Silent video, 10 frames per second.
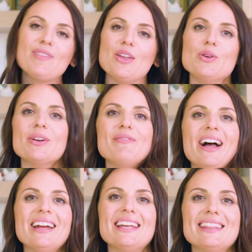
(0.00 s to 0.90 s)
You can
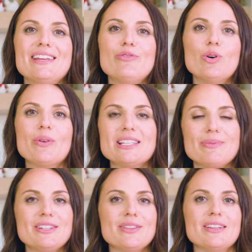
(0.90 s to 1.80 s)
find the full
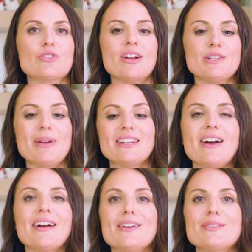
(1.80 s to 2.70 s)
recipe to these crunchy baked
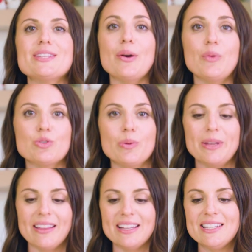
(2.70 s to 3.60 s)
tacos, which will
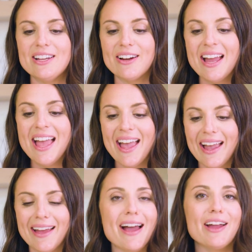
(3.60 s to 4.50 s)
be linked here.
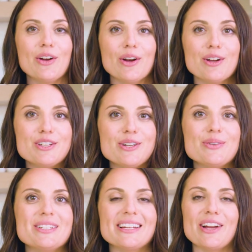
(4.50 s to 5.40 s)
And I encourage
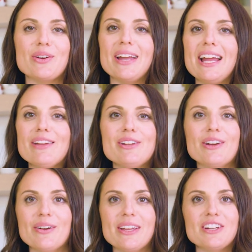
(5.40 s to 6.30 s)
you to get creative in
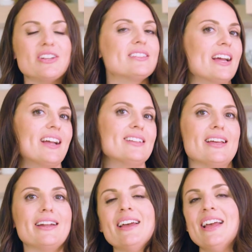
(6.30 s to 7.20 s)
your own kitchens. Like I
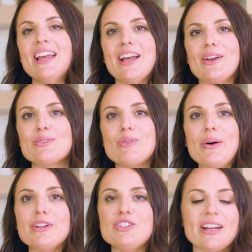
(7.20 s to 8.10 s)
said, it goes
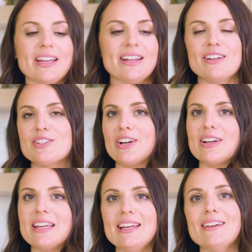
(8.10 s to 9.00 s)
well with chicken,
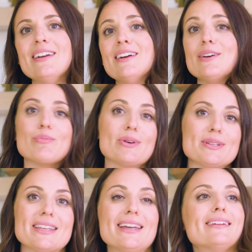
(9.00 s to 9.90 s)
turkey,
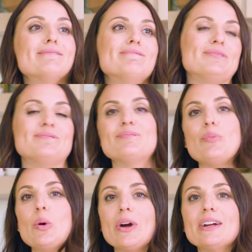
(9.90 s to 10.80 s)
brisket,
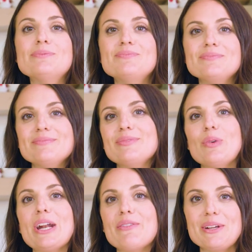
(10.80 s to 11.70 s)
pork,
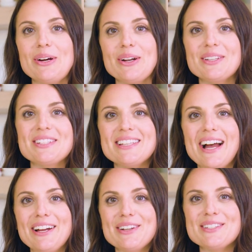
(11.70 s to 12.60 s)
whatever your heart
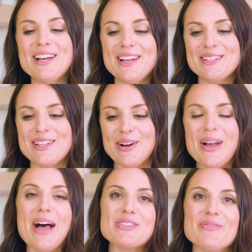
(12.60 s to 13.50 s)
desires. So
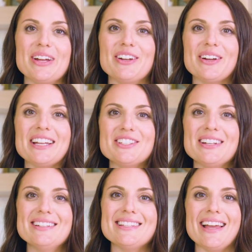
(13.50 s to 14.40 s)
have some fun in your
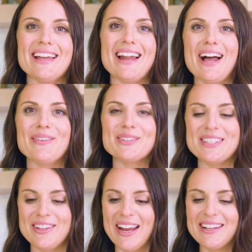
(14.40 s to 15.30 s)
kitchens, and I will
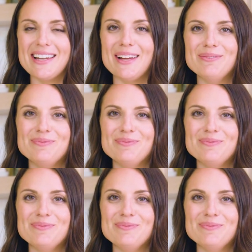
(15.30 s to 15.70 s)
see you next time.